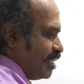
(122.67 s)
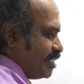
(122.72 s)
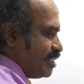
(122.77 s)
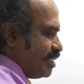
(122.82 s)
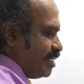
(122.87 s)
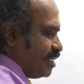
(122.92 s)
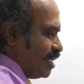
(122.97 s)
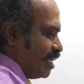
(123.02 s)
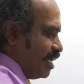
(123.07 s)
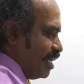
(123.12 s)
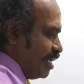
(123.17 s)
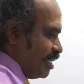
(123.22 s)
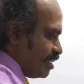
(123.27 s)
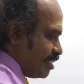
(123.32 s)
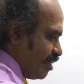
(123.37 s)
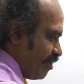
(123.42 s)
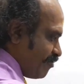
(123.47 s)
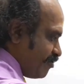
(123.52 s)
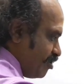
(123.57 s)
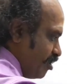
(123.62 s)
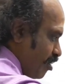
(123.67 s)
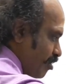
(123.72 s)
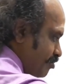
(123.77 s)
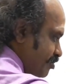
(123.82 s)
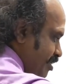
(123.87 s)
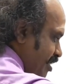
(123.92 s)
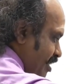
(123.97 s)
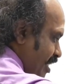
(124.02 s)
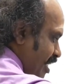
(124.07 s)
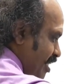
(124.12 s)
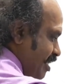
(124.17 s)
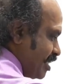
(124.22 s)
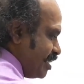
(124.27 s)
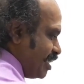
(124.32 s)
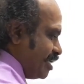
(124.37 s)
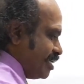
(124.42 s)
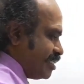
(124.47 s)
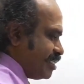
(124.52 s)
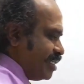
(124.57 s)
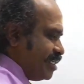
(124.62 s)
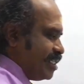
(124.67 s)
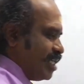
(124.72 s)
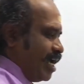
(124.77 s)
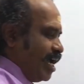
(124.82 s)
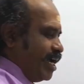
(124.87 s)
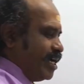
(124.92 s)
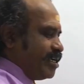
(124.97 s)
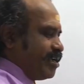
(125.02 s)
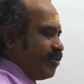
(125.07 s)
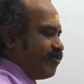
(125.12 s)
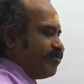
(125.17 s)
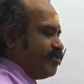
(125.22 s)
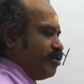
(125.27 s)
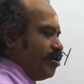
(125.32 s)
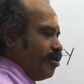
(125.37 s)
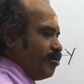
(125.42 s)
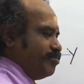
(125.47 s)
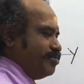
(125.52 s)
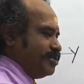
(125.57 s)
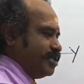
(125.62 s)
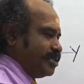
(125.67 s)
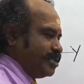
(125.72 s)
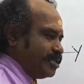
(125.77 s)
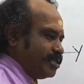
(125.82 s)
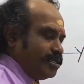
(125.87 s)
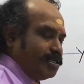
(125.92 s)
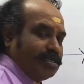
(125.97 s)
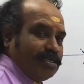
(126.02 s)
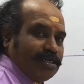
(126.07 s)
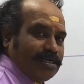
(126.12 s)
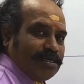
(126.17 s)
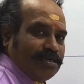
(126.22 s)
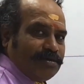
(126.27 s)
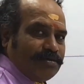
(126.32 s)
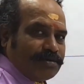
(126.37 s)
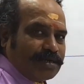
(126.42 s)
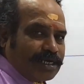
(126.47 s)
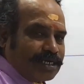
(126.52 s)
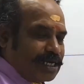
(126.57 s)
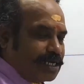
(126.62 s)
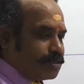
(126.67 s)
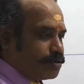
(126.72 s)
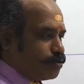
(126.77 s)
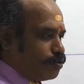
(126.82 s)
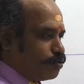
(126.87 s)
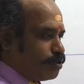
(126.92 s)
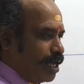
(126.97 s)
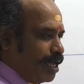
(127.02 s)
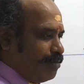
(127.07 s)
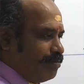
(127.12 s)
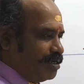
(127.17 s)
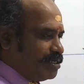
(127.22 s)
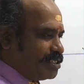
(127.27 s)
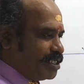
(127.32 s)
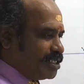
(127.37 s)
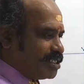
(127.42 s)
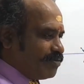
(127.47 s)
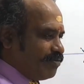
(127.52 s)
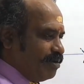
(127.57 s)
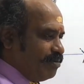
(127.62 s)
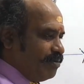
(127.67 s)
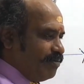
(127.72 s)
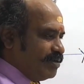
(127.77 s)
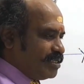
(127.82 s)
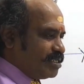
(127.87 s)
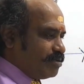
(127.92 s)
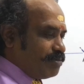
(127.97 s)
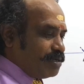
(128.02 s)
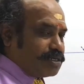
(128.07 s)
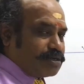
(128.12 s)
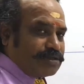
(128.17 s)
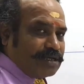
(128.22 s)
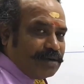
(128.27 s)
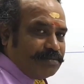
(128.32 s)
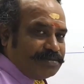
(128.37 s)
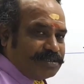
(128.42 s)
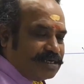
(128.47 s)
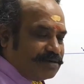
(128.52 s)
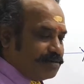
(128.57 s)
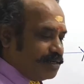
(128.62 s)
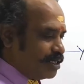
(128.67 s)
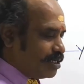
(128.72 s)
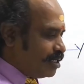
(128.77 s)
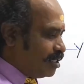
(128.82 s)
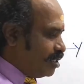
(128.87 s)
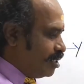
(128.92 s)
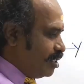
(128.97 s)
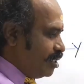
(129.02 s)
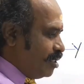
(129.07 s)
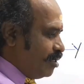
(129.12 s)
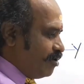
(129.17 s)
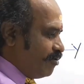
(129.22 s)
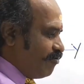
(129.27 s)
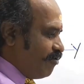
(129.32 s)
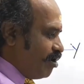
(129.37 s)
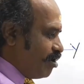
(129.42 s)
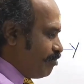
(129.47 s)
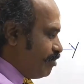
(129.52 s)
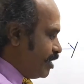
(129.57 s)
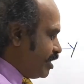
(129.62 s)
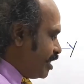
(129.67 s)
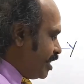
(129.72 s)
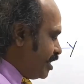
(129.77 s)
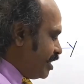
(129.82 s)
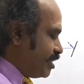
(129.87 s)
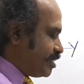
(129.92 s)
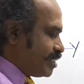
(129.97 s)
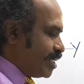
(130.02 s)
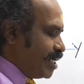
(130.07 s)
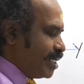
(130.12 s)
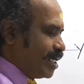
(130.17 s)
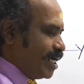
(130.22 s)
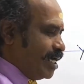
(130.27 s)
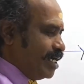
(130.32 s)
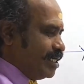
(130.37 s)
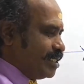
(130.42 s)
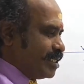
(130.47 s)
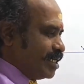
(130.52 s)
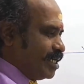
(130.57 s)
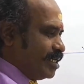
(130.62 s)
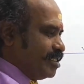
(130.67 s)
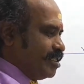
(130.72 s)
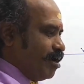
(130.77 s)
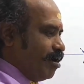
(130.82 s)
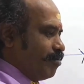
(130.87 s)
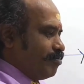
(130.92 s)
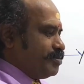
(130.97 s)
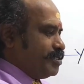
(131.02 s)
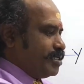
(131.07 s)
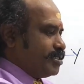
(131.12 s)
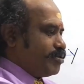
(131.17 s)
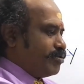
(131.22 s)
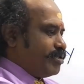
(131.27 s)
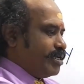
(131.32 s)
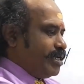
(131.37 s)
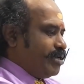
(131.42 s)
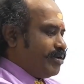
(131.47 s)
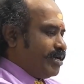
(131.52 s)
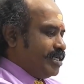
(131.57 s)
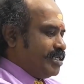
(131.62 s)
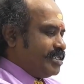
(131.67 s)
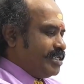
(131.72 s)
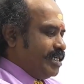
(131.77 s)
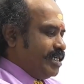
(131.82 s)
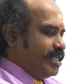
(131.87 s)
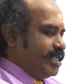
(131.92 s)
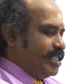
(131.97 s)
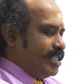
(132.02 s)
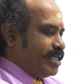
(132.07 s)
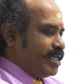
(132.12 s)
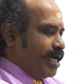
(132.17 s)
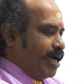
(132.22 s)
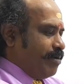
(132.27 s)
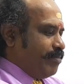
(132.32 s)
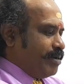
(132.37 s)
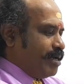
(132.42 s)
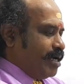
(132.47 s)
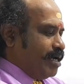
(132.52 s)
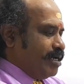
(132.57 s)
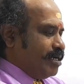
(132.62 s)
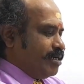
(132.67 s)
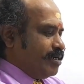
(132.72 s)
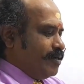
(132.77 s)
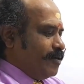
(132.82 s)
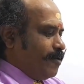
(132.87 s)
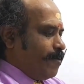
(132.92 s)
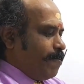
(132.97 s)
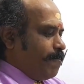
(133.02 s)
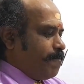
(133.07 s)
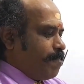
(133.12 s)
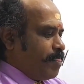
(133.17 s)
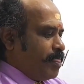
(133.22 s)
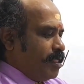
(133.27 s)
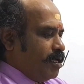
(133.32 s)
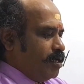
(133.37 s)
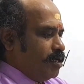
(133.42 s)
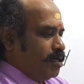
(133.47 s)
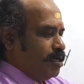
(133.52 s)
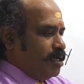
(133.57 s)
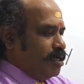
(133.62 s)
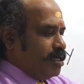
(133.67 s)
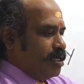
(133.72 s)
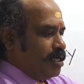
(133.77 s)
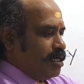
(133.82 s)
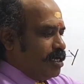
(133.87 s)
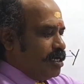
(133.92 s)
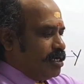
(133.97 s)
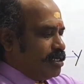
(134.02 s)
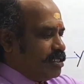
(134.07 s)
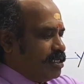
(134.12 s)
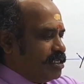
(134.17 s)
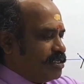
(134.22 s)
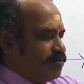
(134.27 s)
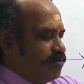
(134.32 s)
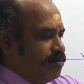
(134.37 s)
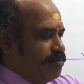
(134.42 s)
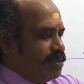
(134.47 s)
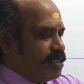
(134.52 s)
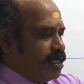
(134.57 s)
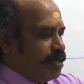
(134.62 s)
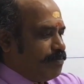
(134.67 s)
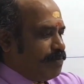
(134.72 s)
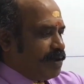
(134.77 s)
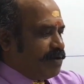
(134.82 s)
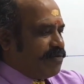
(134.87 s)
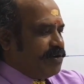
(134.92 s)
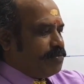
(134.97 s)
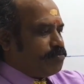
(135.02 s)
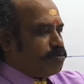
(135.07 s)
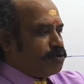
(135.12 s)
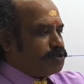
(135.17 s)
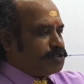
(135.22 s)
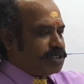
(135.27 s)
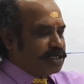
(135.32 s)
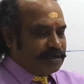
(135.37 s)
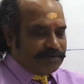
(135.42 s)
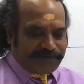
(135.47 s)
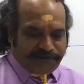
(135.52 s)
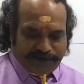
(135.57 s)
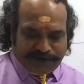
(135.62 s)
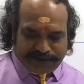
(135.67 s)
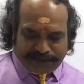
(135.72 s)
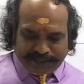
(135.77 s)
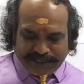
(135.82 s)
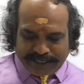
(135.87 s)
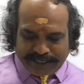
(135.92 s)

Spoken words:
can see the length of the object and you can see the height of the object. Okay, the two dimensions will be visible to the observer. For better understanding, I turn the object so that you can see it in the camera. This will be the perfect position for